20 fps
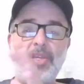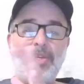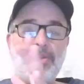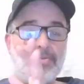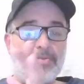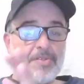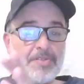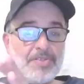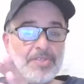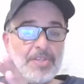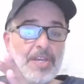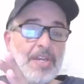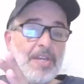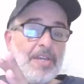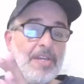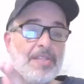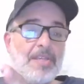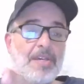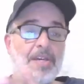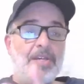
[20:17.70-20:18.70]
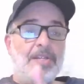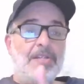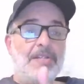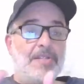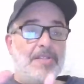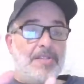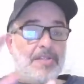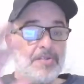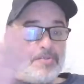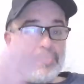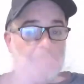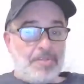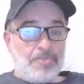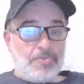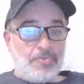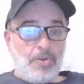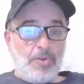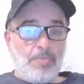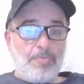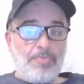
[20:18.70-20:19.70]
they're saying that
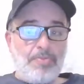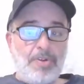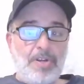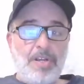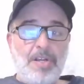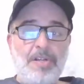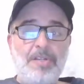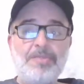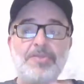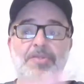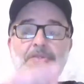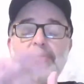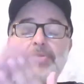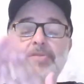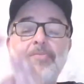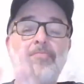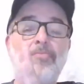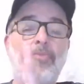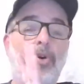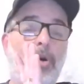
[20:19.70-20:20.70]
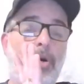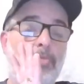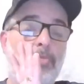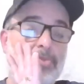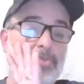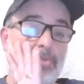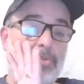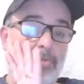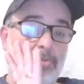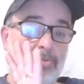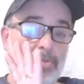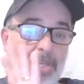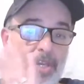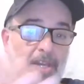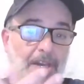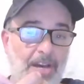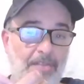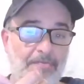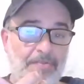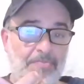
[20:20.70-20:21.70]
these were prayers Muhammad
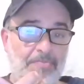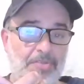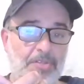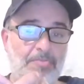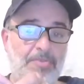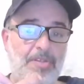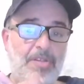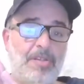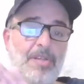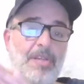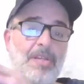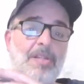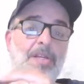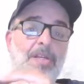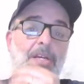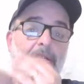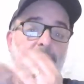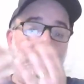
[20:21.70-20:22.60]
supposedly got from Jibreel,